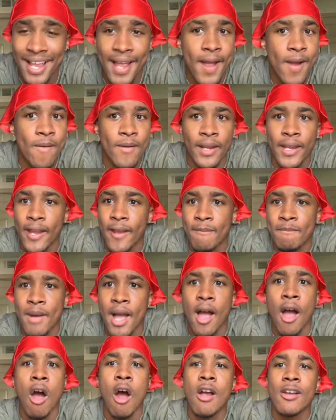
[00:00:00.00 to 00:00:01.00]
I don't care if
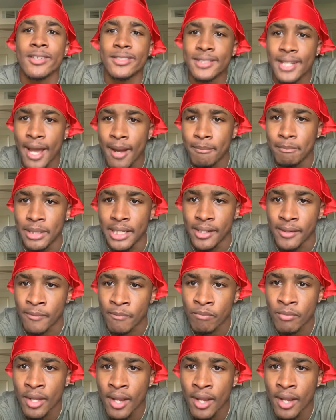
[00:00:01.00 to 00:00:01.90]
my heart stopped beating.